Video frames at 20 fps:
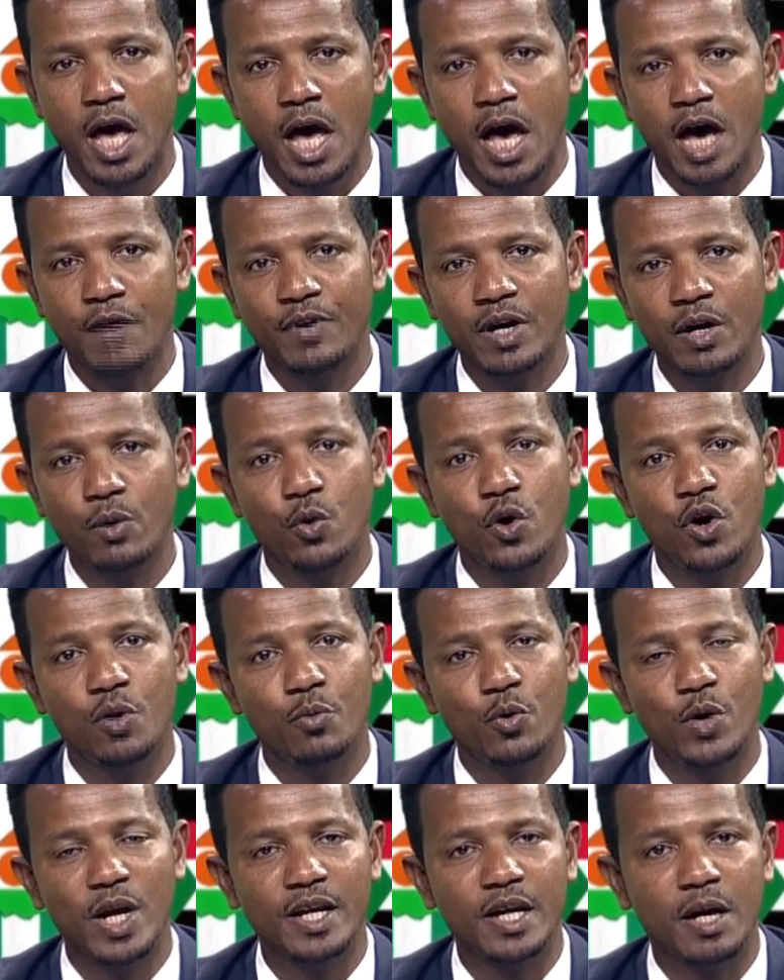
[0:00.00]
A very
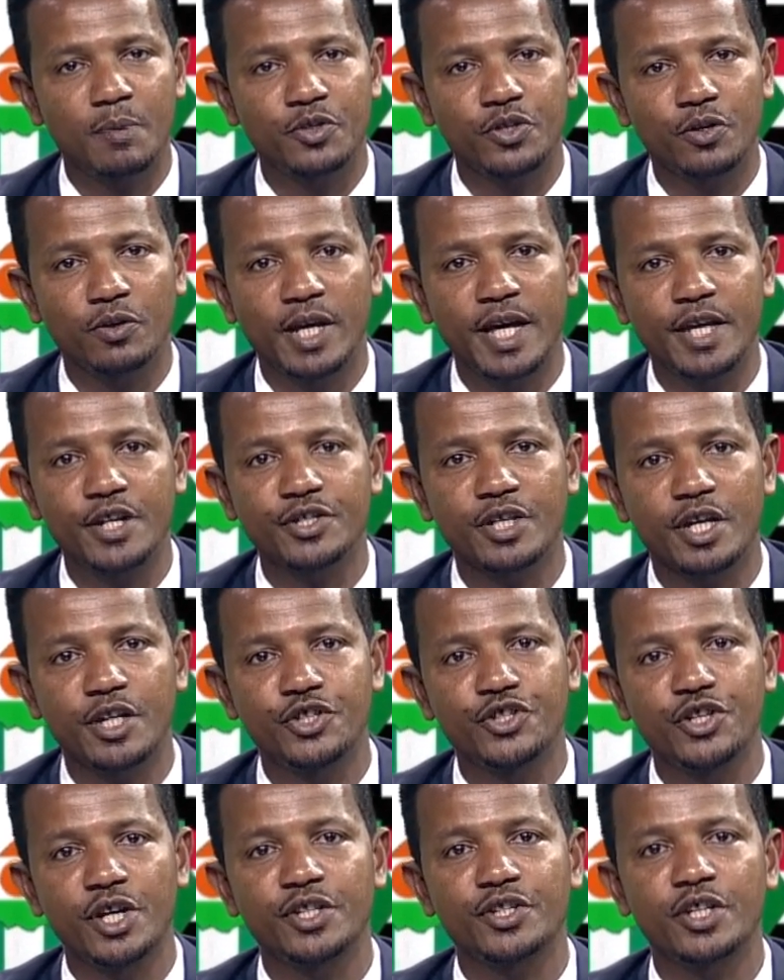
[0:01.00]
warm welcome to you, ladies
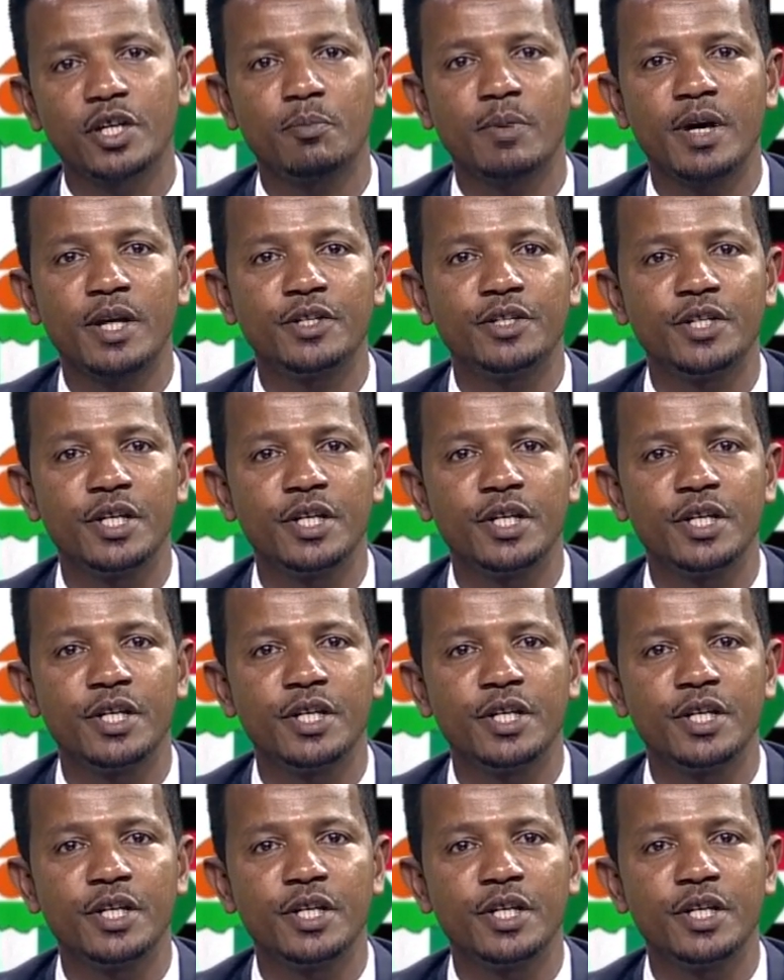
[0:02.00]
and gentlemen.